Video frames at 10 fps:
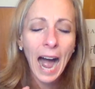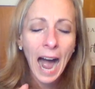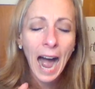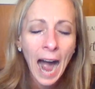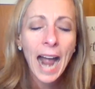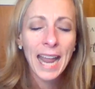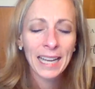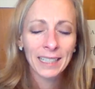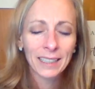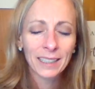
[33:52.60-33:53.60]
I
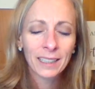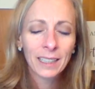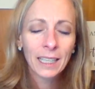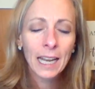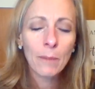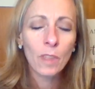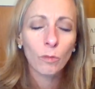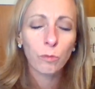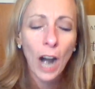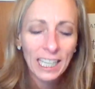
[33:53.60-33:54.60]
am
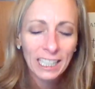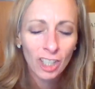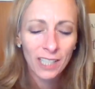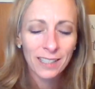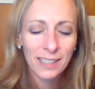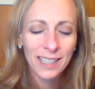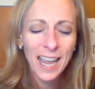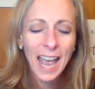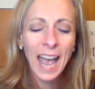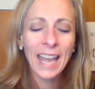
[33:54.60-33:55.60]
the righteous
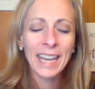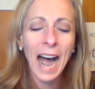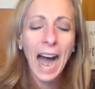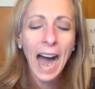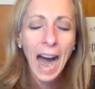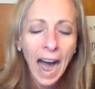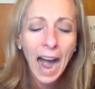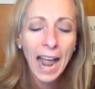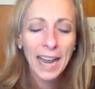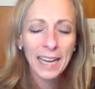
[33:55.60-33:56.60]
and
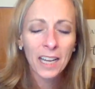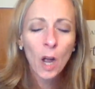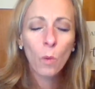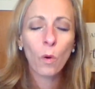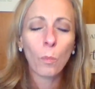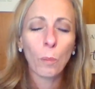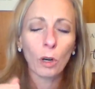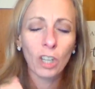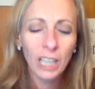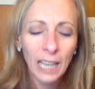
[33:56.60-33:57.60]
I will
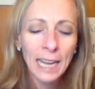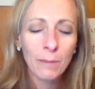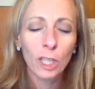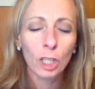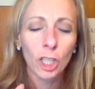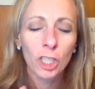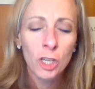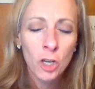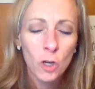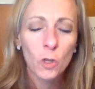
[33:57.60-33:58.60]
proclaim the
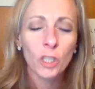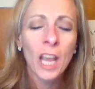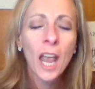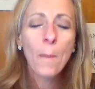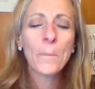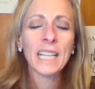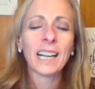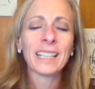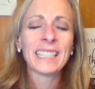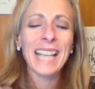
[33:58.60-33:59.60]
good news
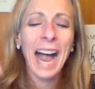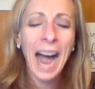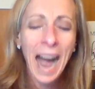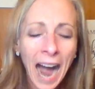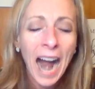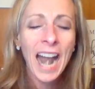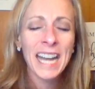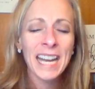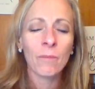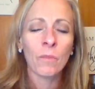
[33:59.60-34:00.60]
because
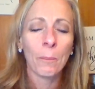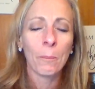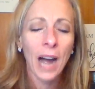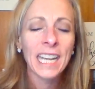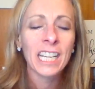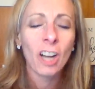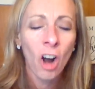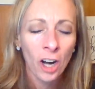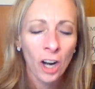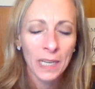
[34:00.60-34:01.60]
I am the mighty
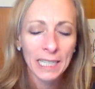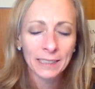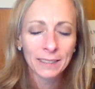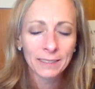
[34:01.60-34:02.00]
army